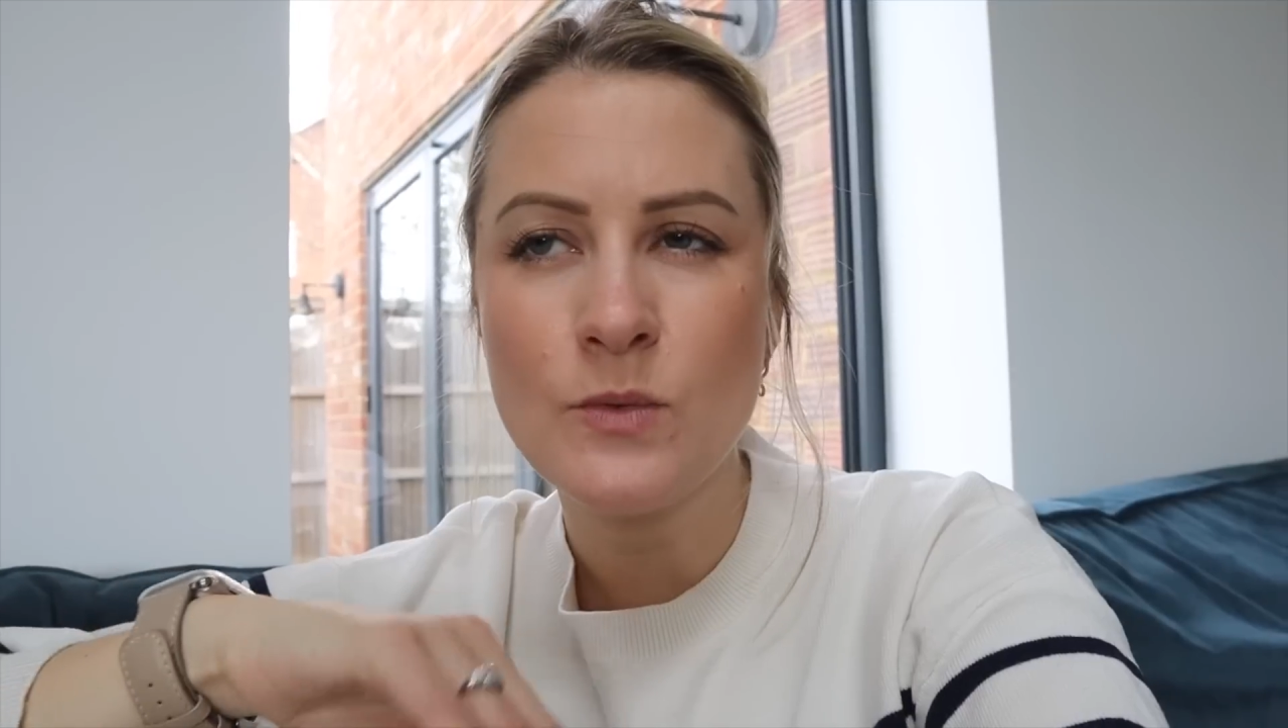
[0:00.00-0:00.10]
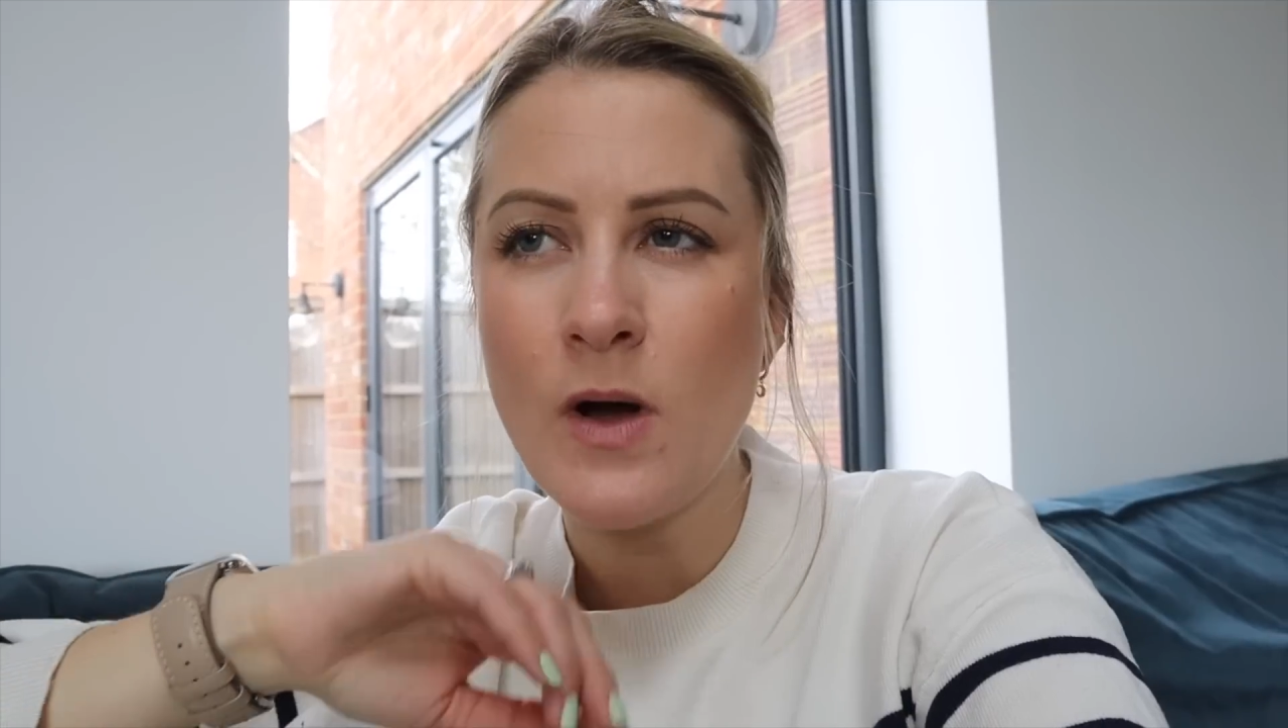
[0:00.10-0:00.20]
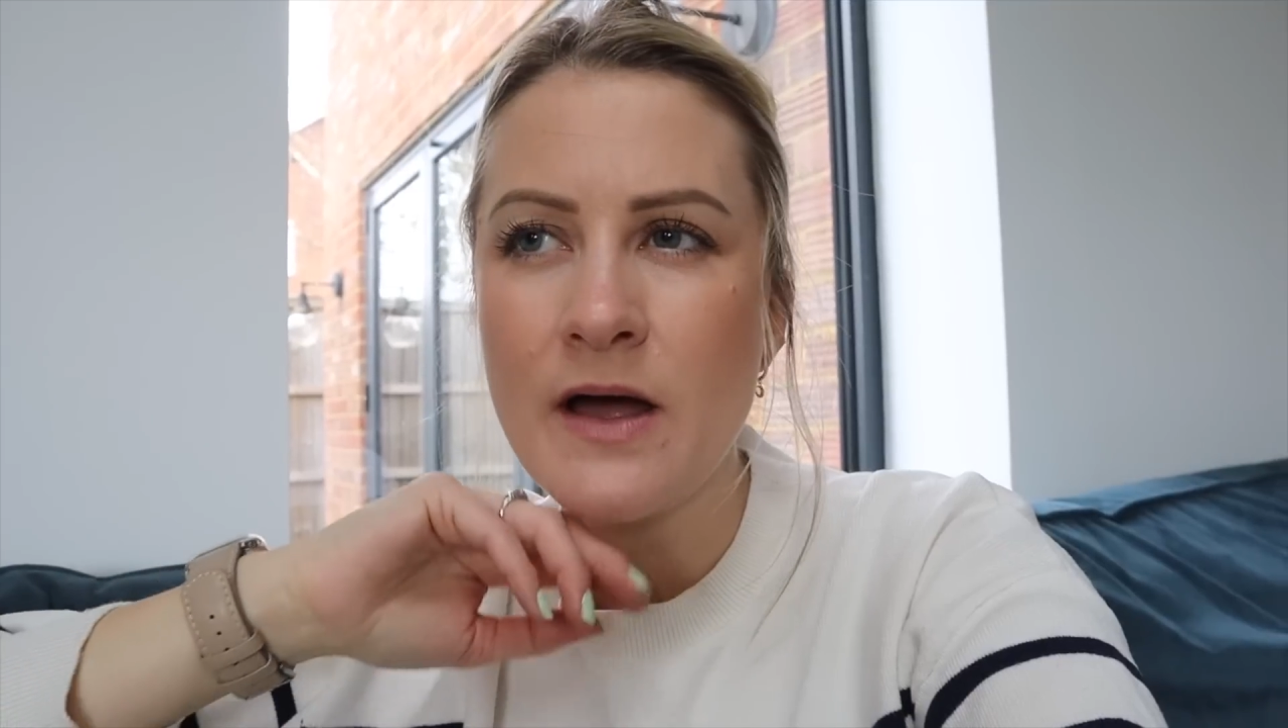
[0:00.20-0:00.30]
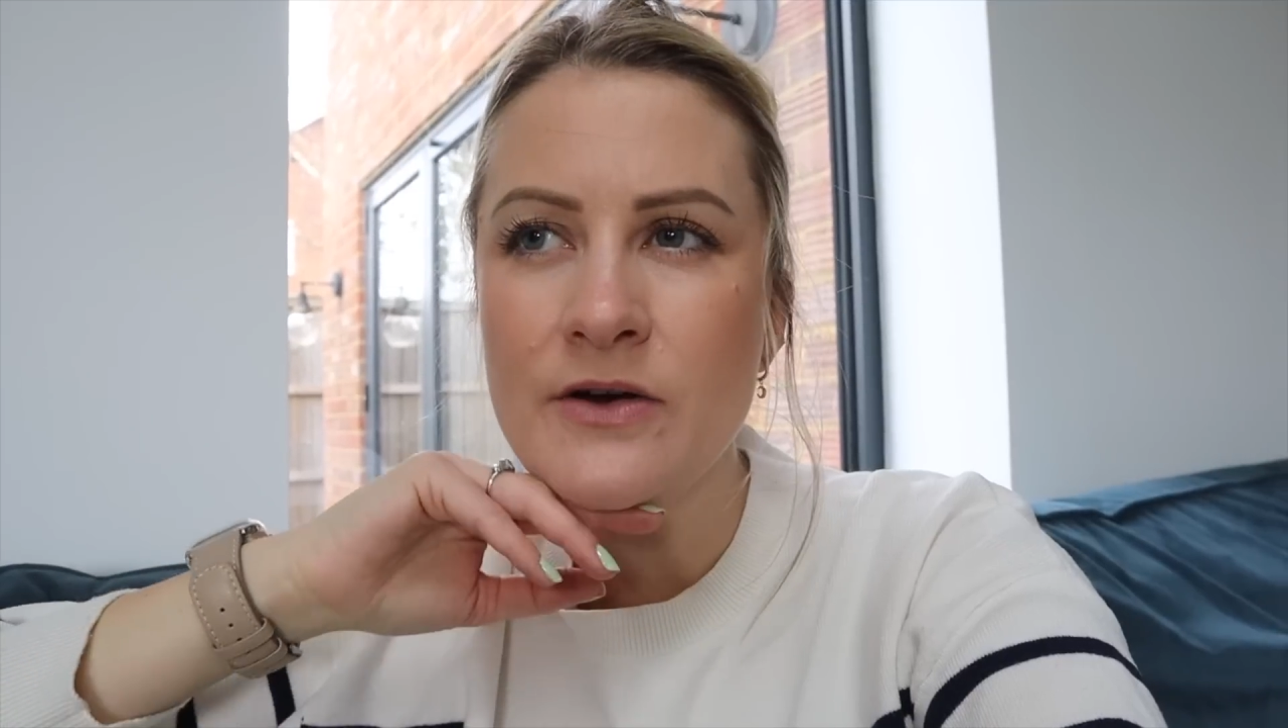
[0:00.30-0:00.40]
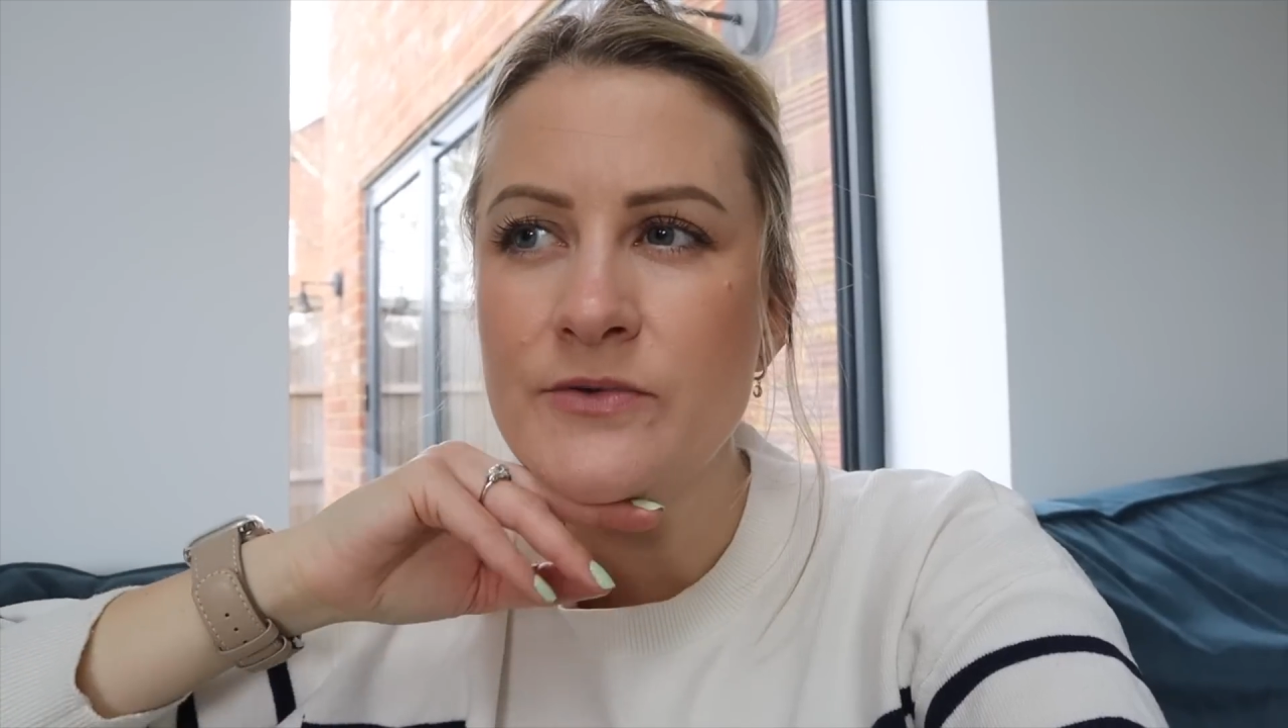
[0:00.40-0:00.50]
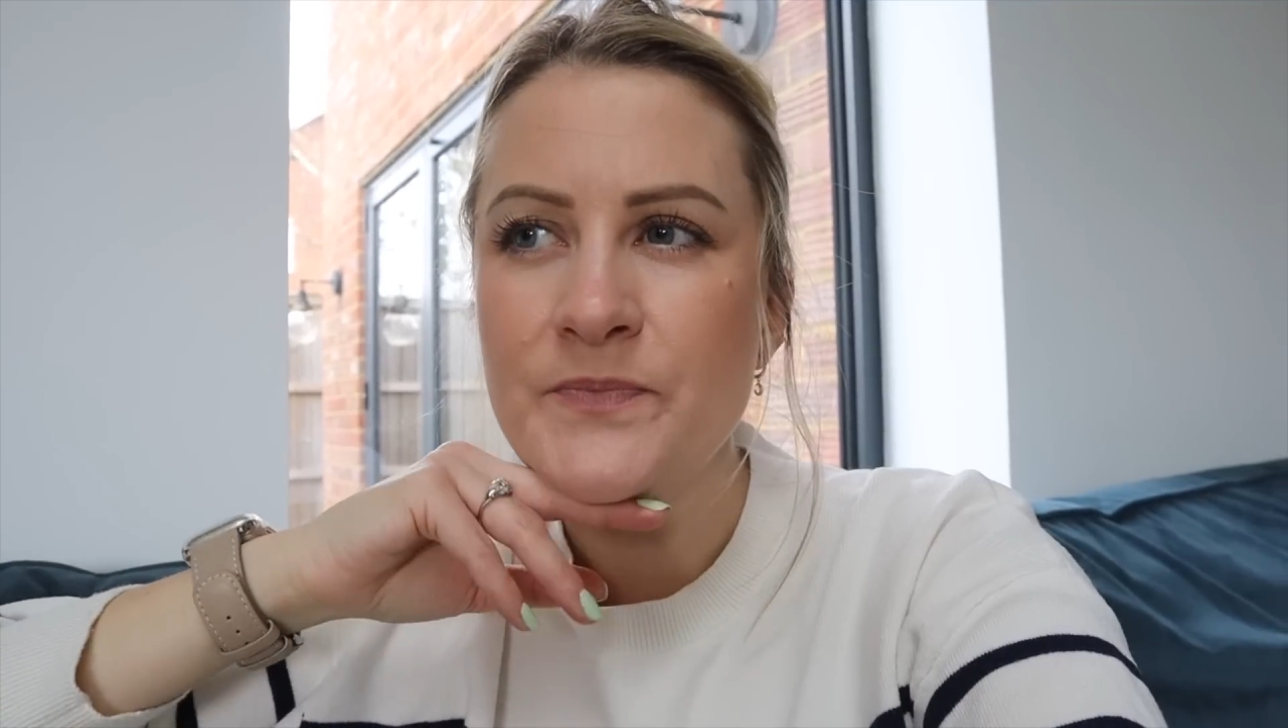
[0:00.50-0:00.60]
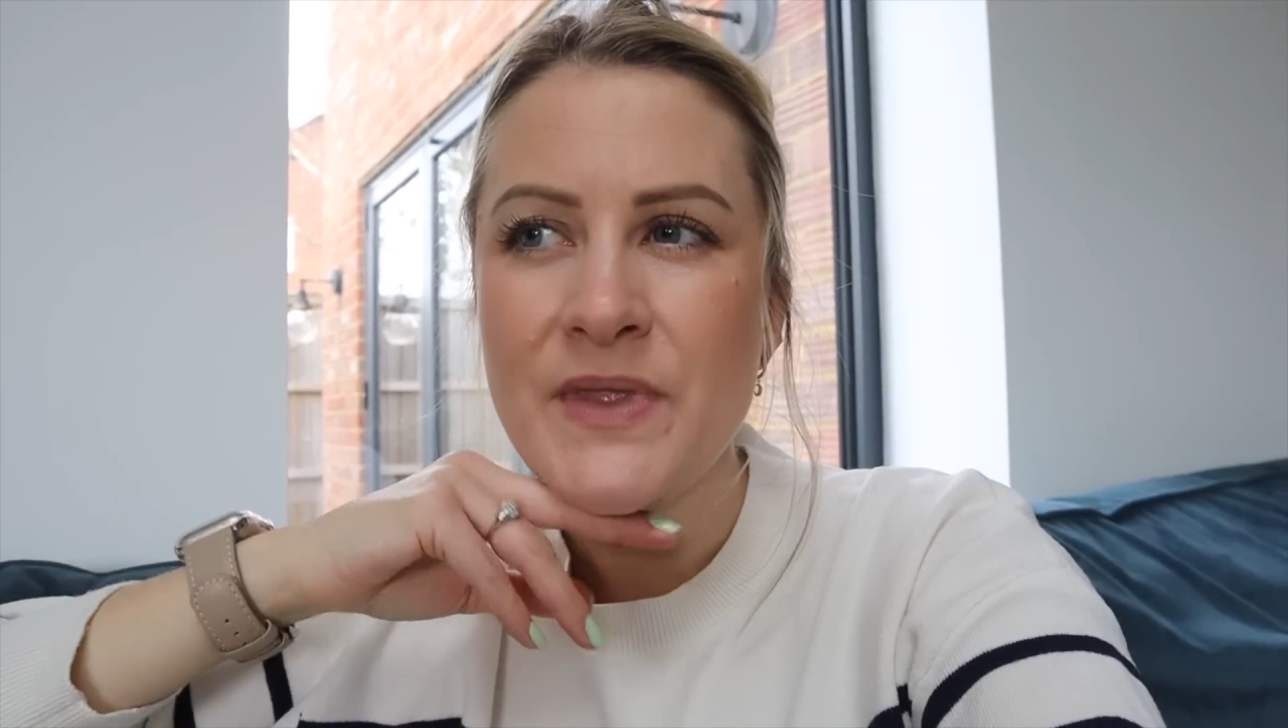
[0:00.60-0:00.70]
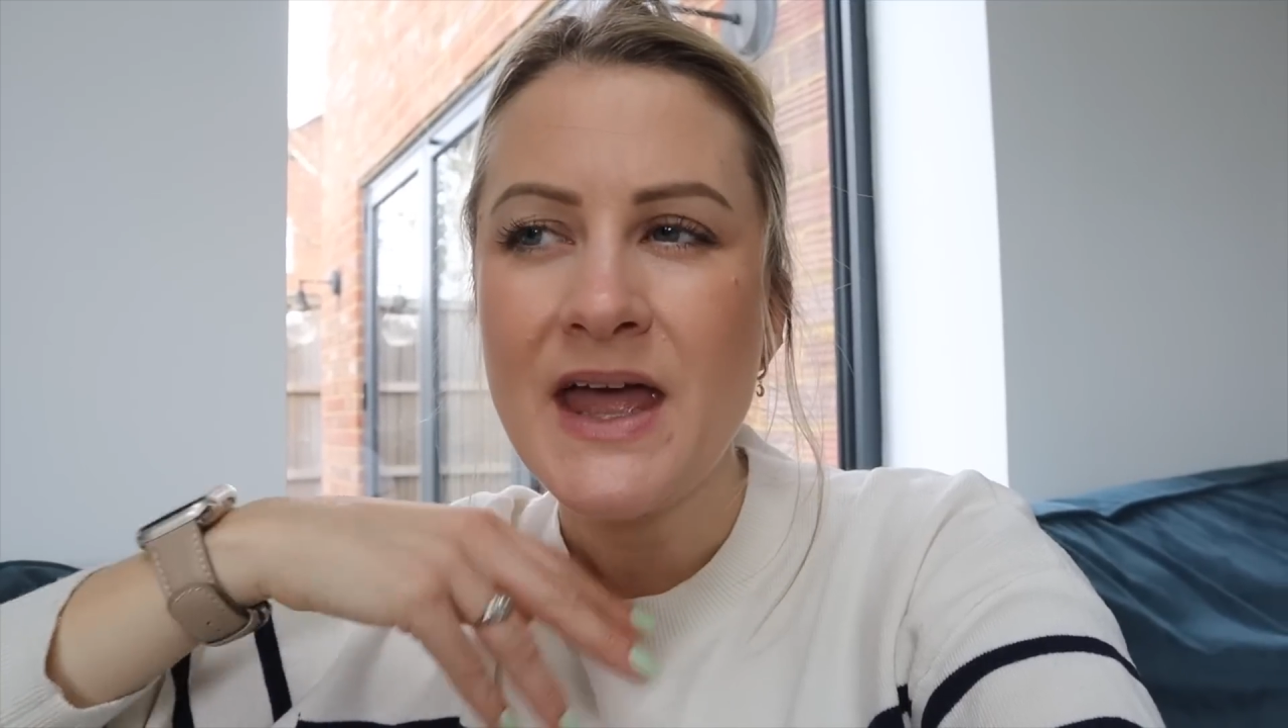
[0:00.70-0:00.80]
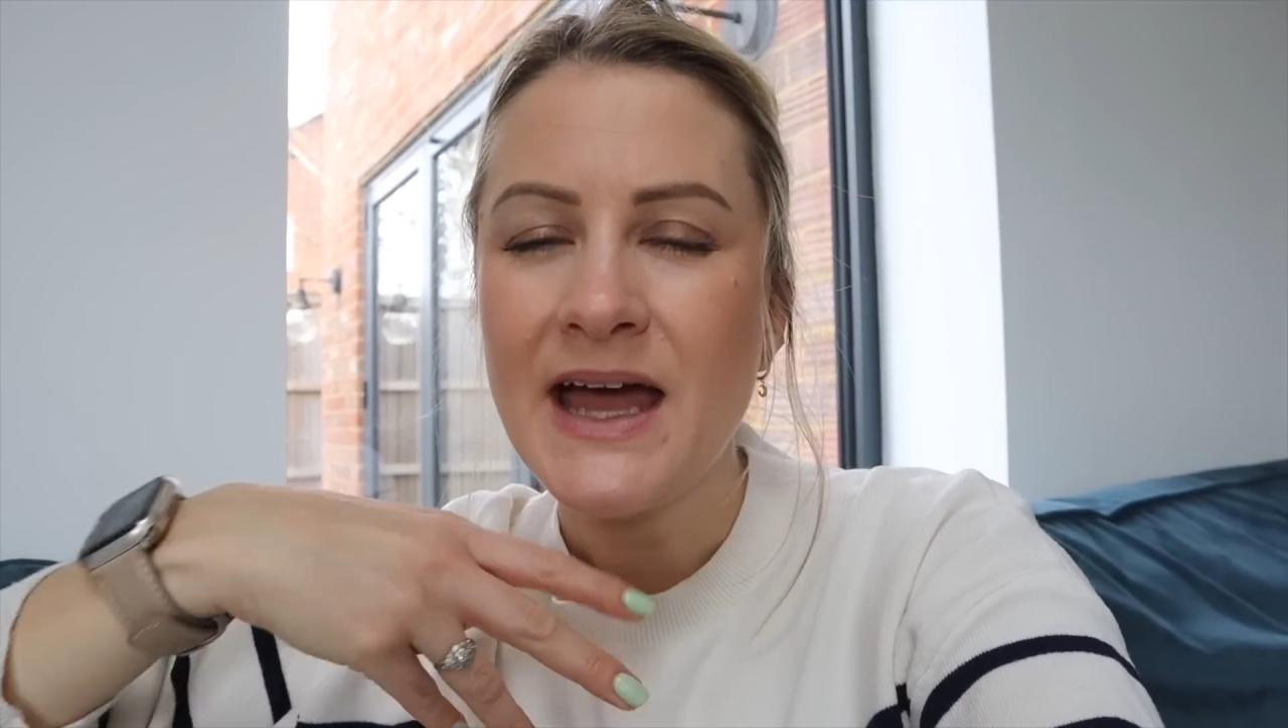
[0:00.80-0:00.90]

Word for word: while